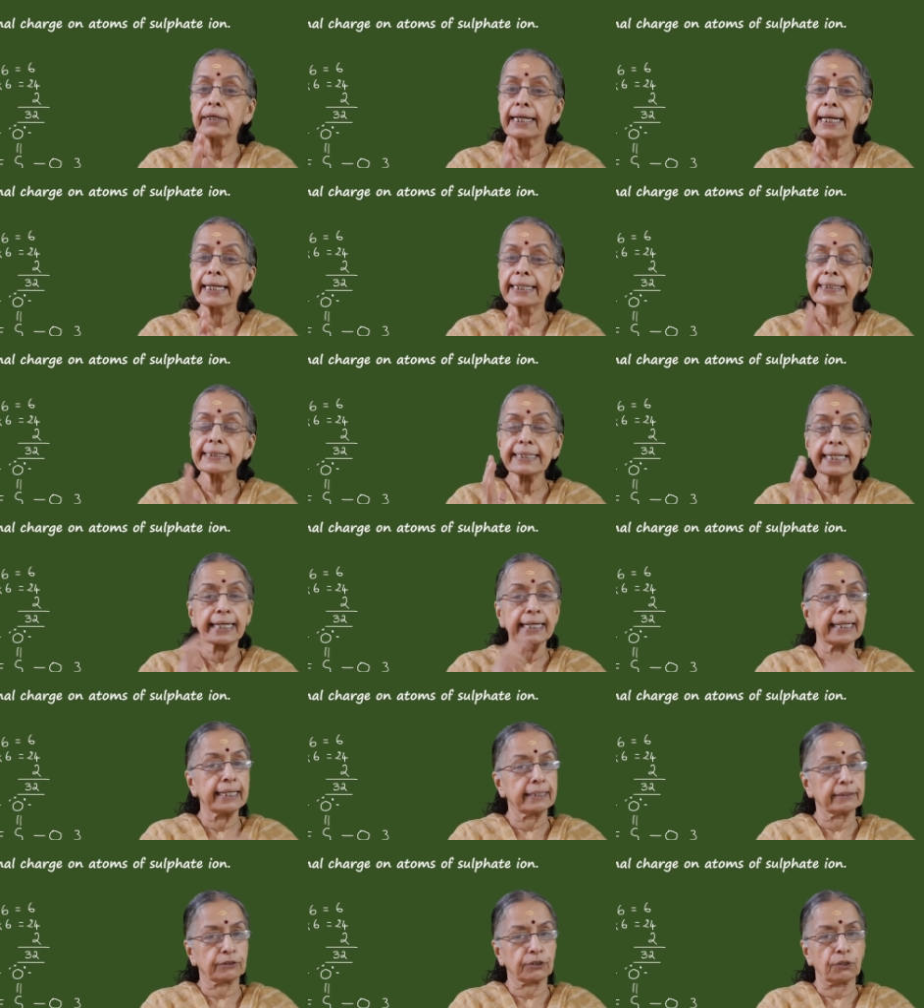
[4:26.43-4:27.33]
8
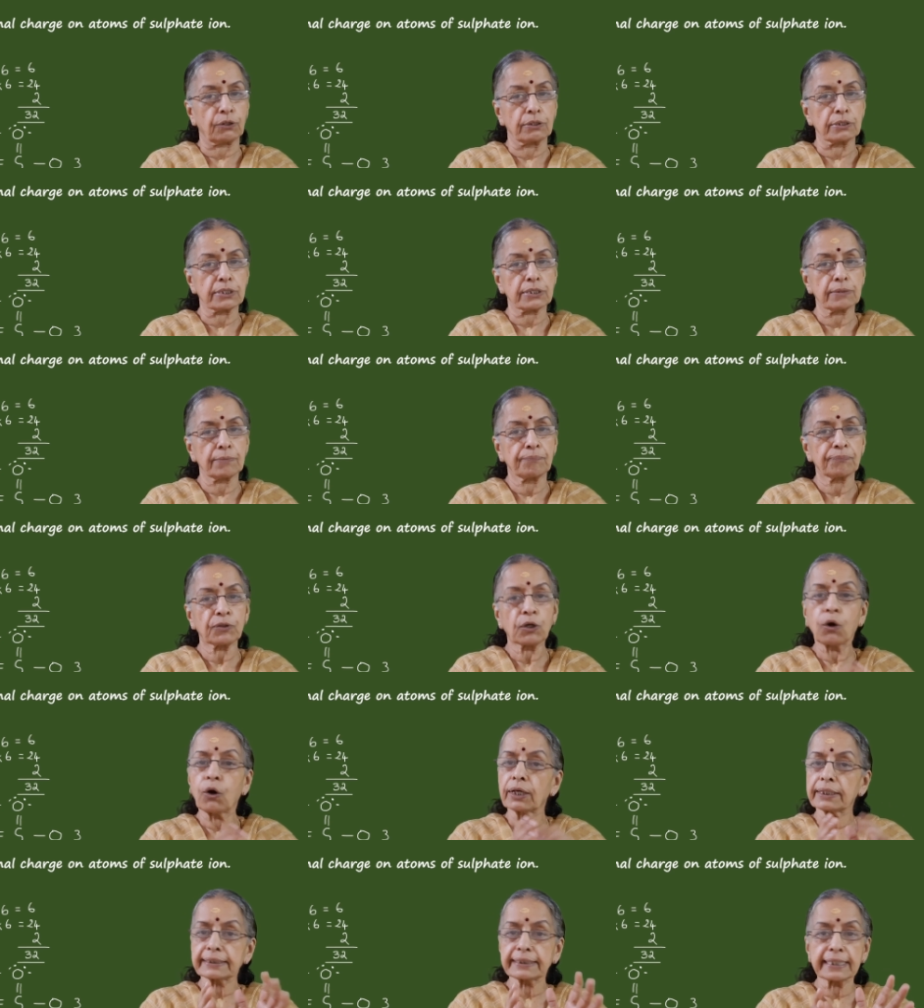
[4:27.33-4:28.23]
electrons.
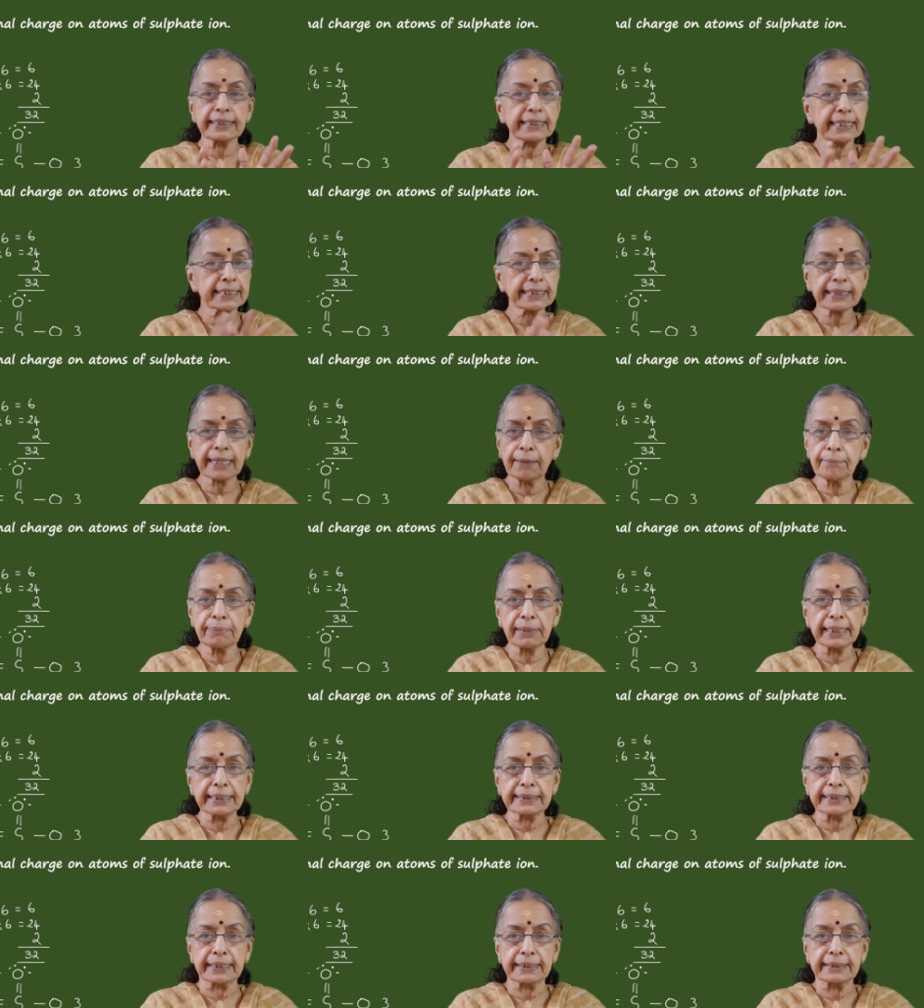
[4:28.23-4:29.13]
Octet is
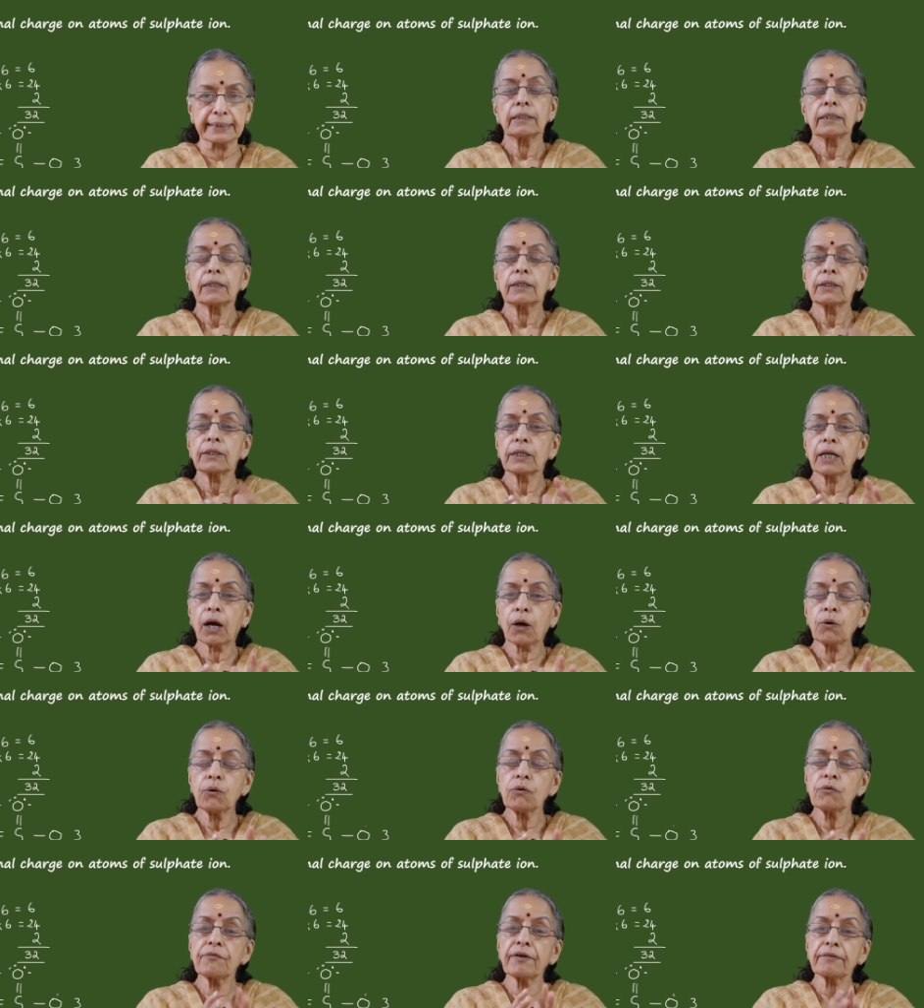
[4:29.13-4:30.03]
completed.
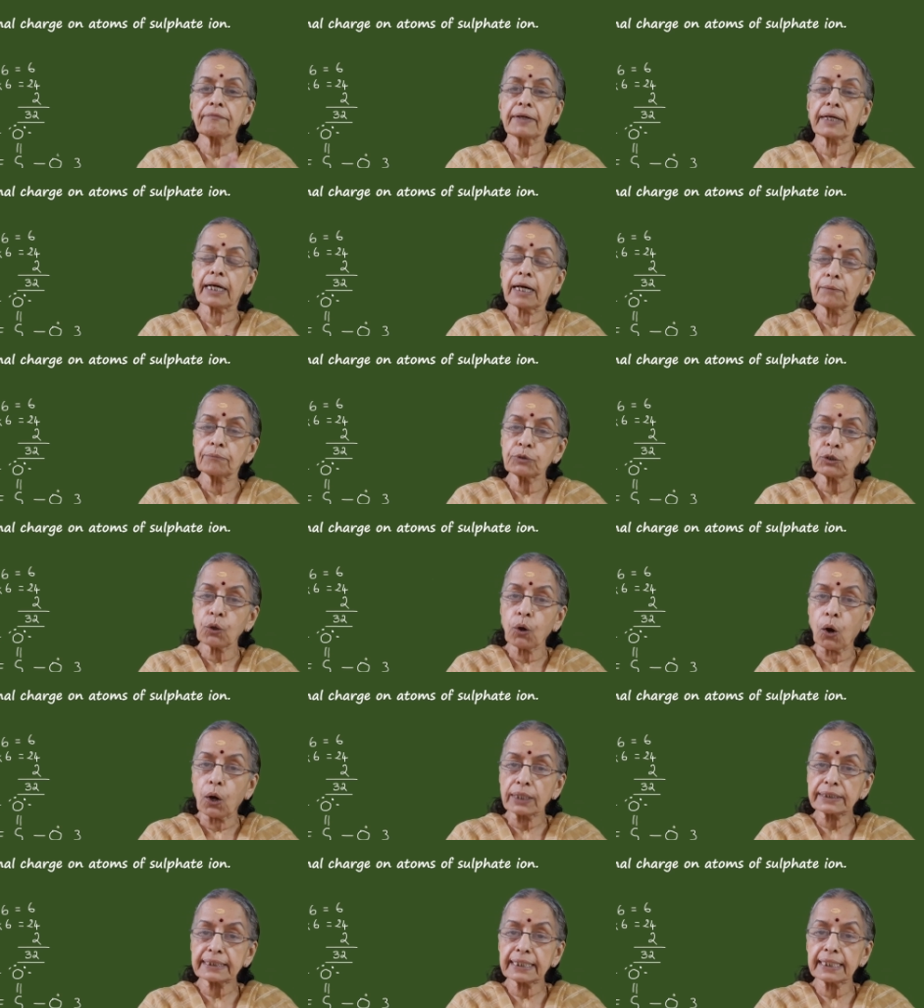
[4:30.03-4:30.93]
Now when we come to
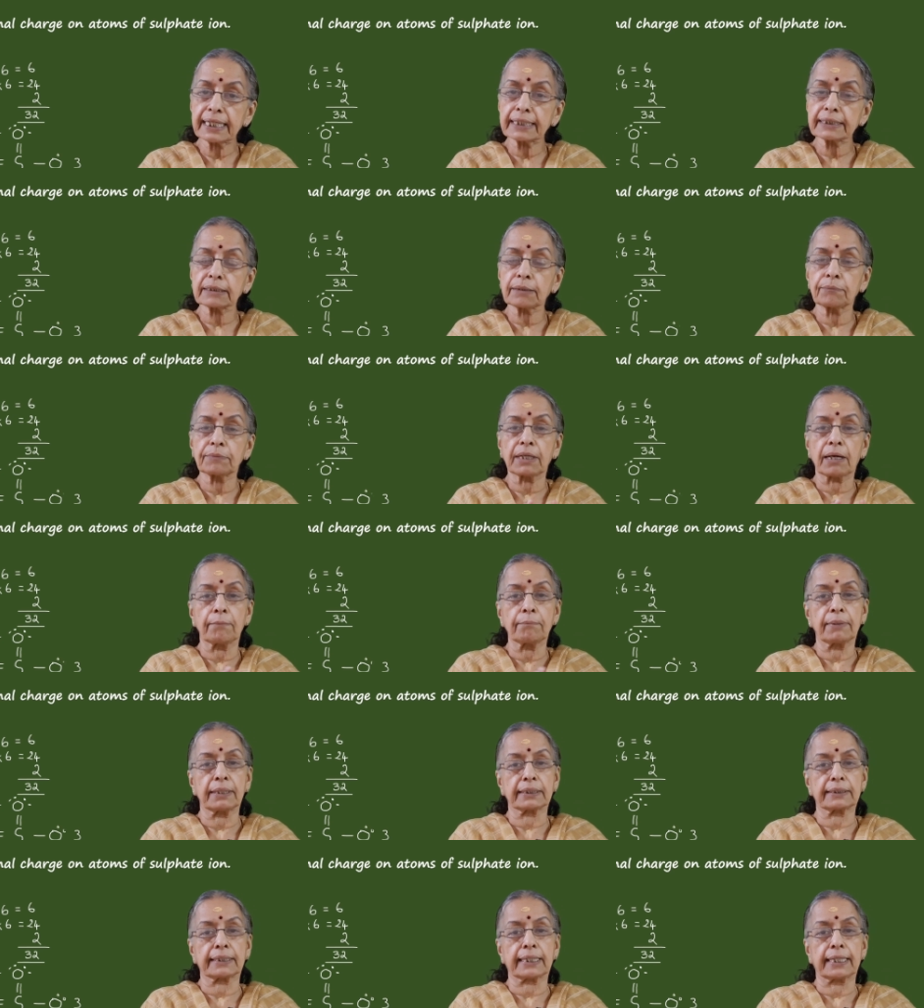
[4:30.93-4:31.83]
oxygen atom
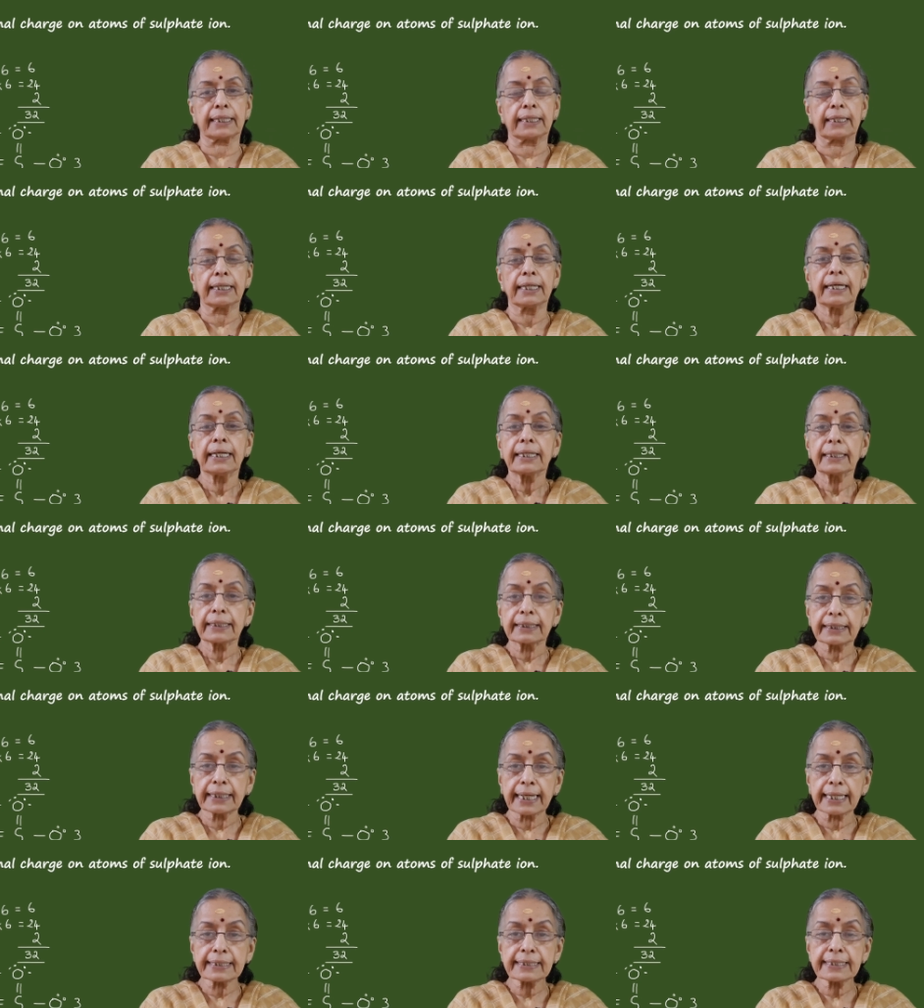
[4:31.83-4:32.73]
number 3,
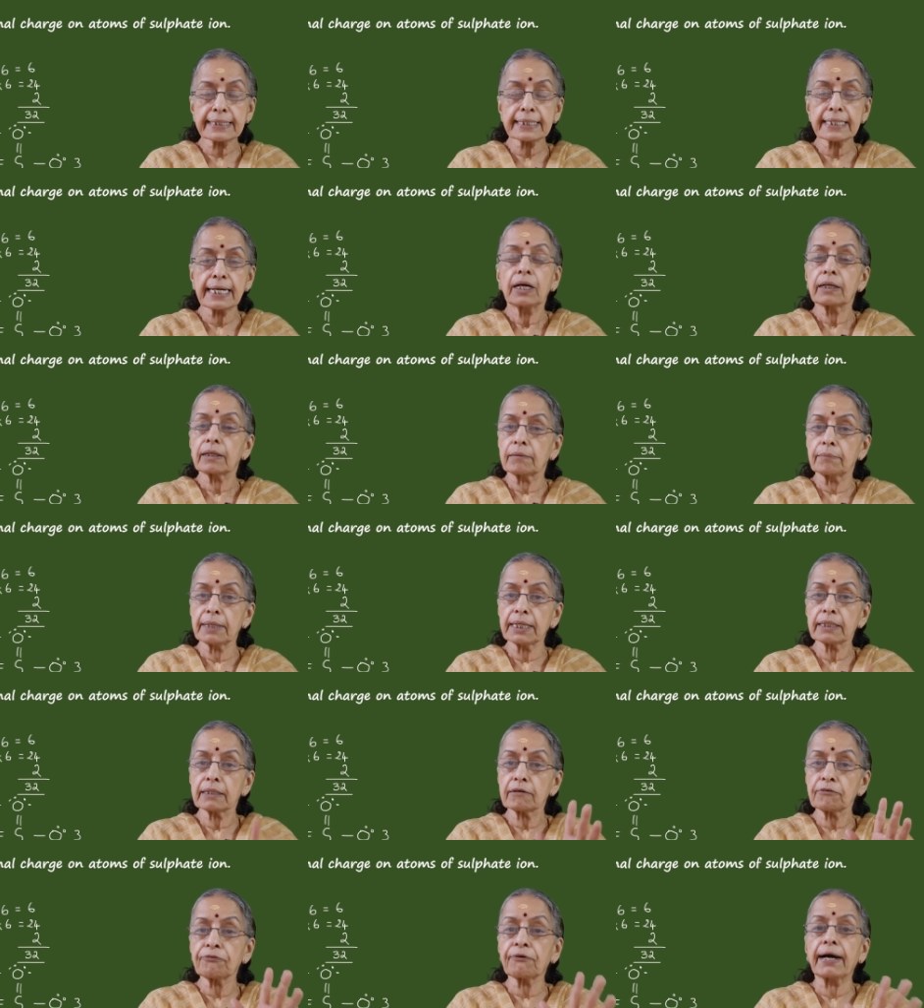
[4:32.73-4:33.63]
it has
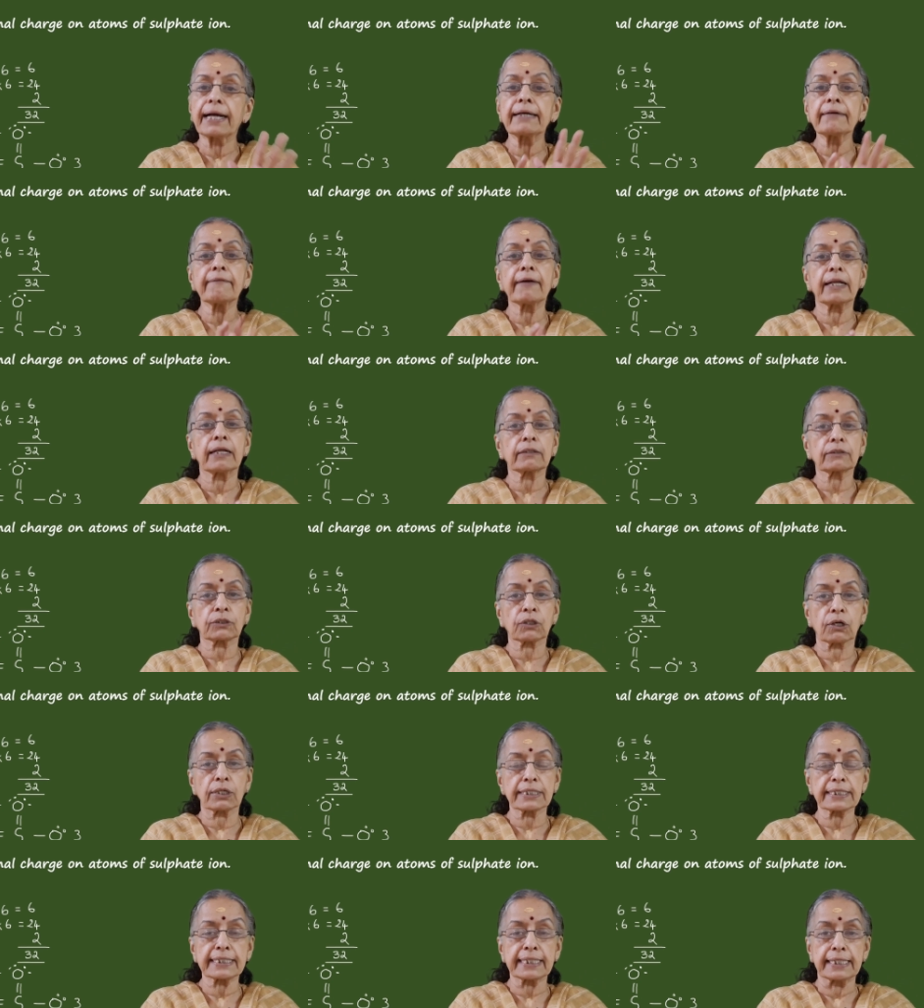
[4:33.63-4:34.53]
remaining 5
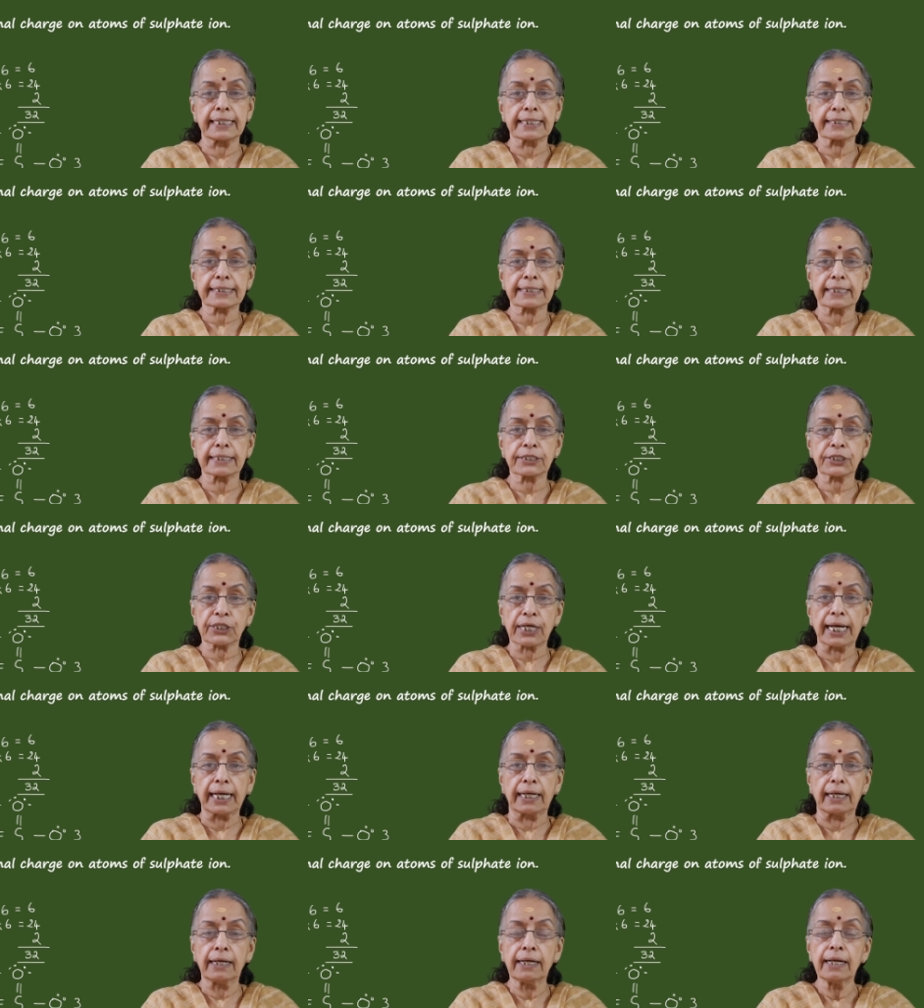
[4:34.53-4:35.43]
electrons in its
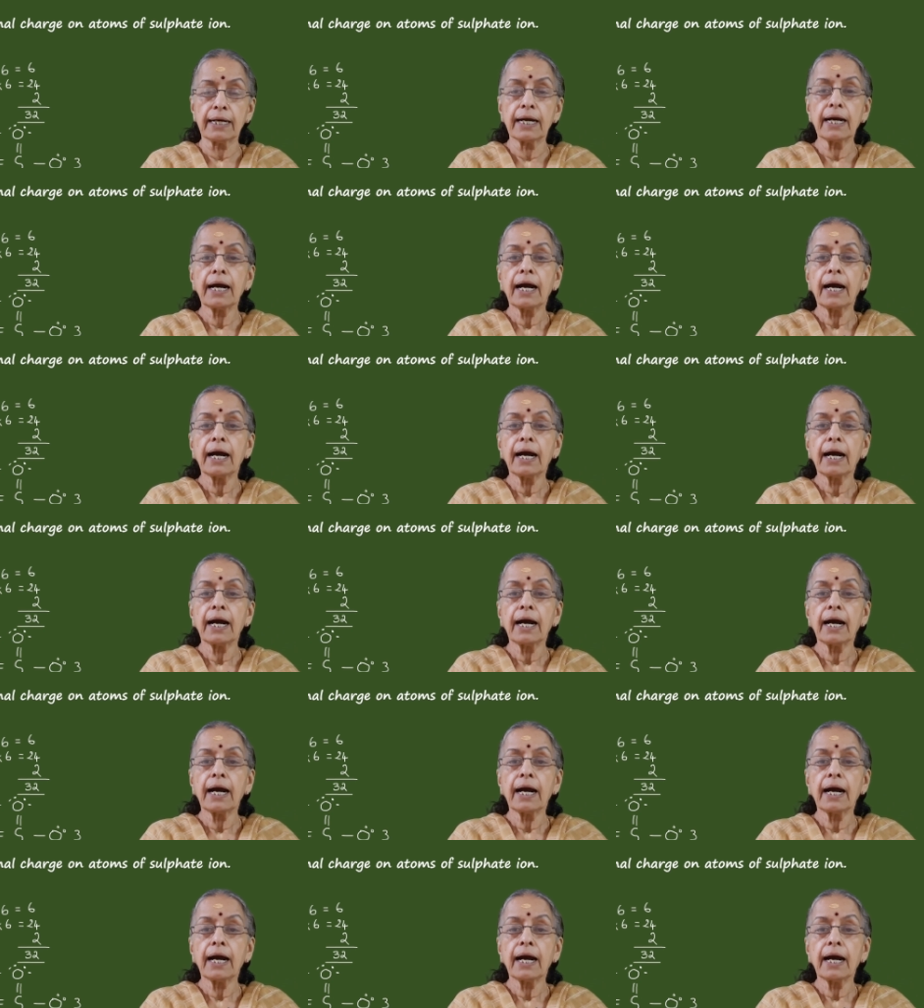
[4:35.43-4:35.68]
shell